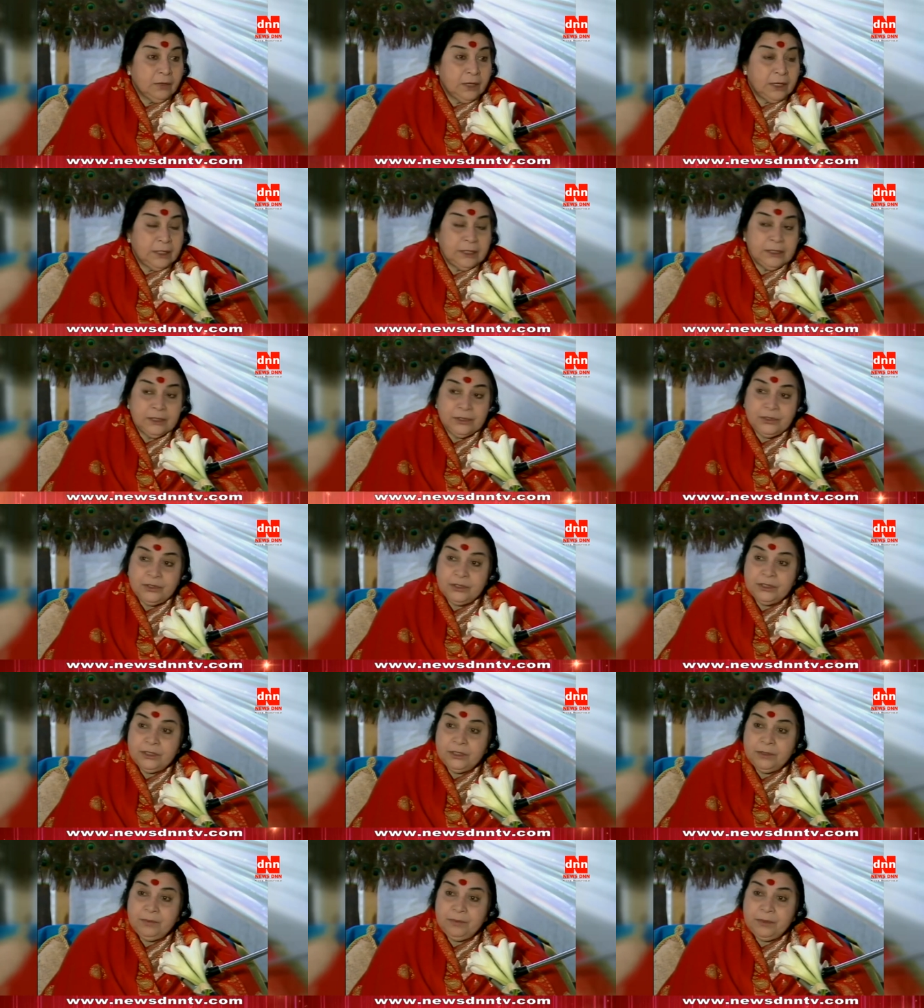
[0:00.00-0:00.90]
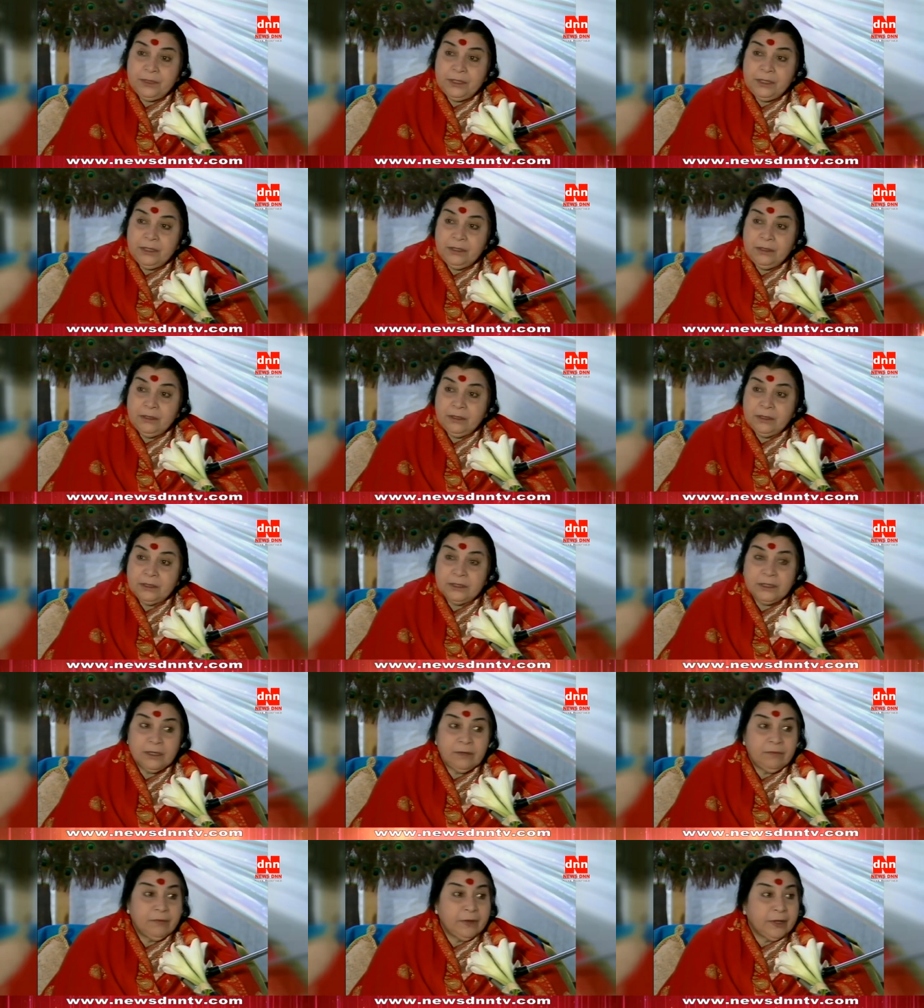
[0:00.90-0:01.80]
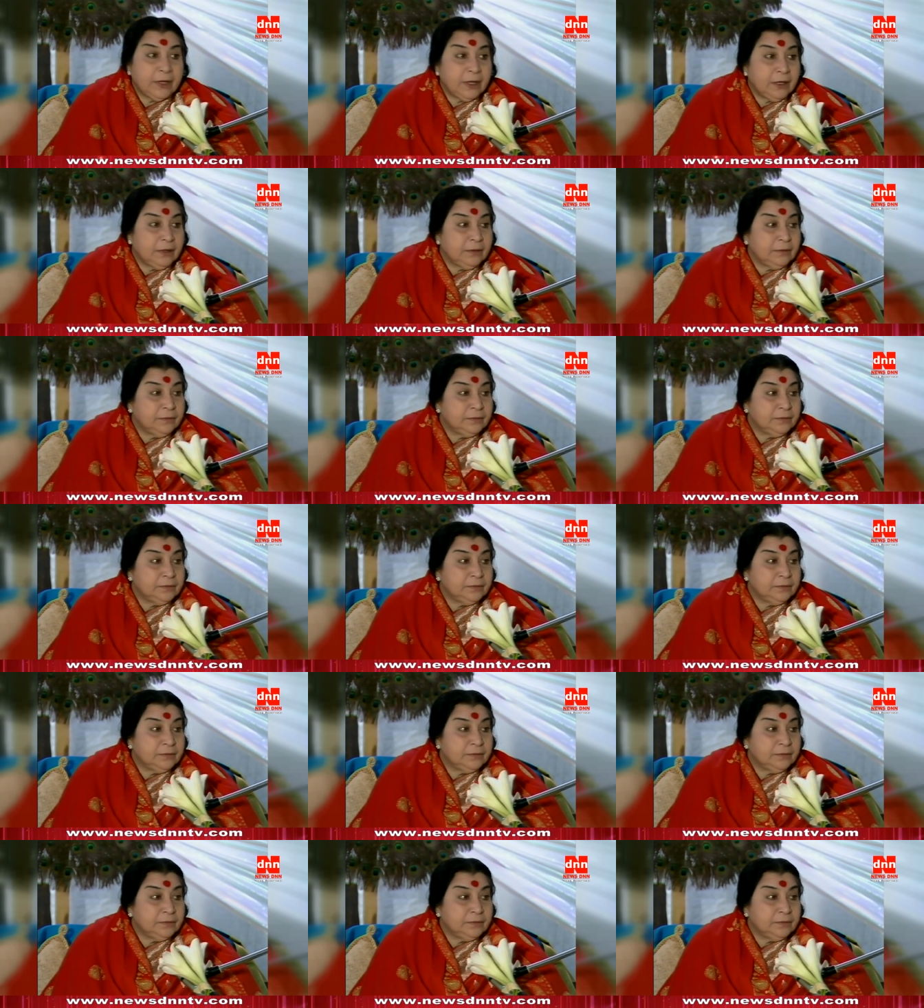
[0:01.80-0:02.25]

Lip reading: that history is repeating itself again.